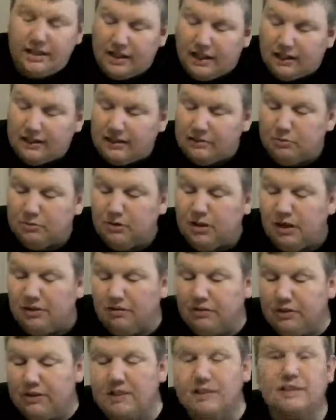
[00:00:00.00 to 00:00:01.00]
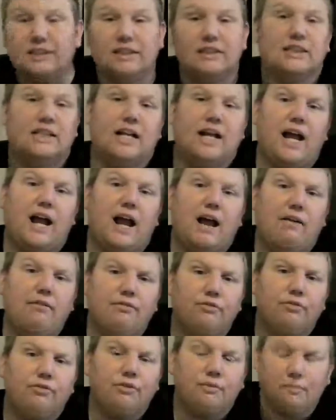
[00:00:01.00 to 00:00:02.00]
I got them covering the six and a
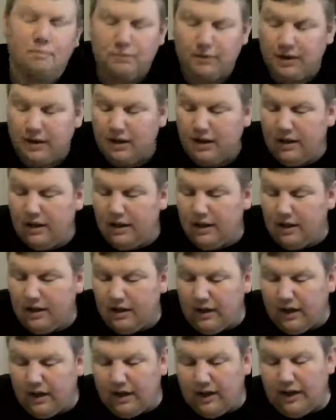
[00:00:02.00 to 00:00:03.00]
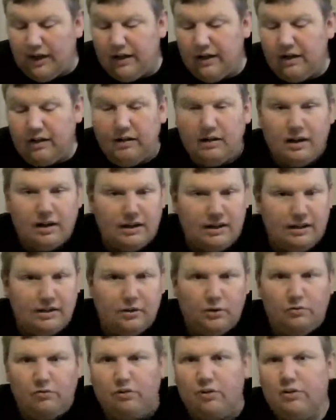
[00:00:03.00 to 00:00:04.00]
half. And I did
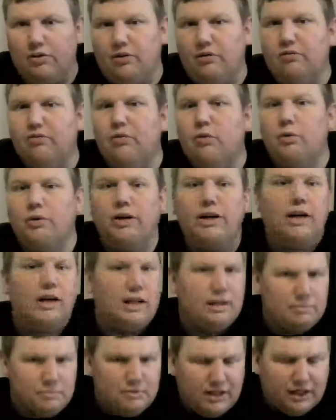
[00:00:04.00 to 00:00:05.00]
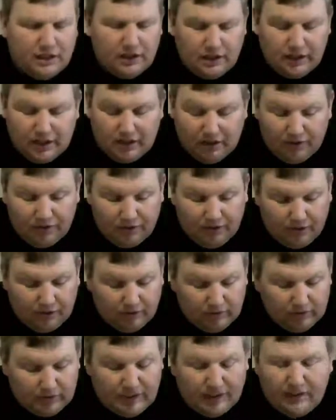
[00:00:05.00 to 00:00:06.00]
the over-under of forty. I am taking the under.
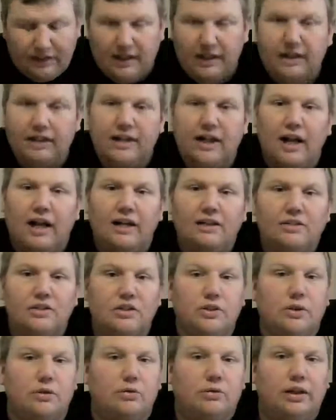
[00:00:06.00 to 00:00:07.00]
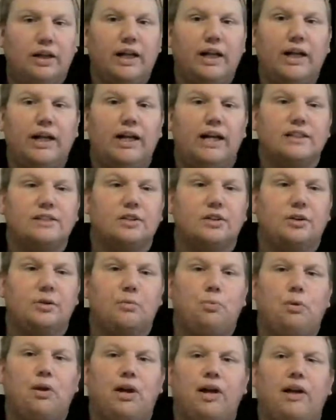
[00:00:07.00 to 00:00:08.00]
I think as a new league, as a new
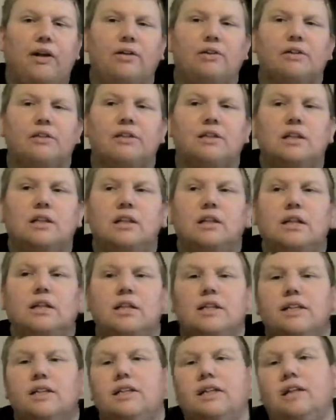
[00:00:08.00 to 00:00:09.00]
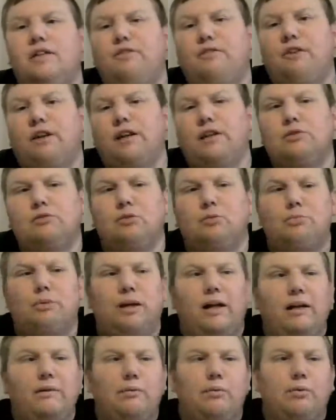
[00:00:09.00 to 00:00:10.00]
players, defense will
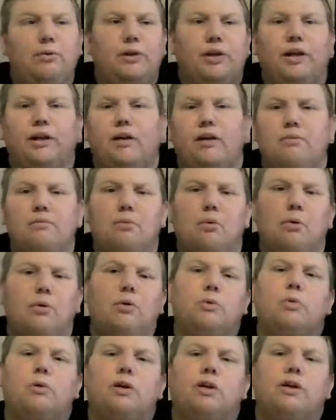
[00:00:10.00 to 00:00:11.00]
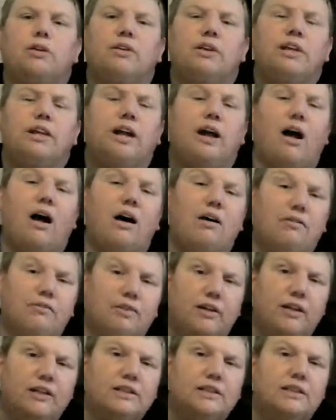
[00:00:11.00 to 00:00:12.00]
be able to get on board quicker than the
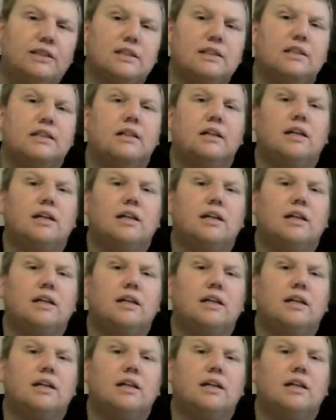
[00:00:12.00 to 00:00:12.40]
offense.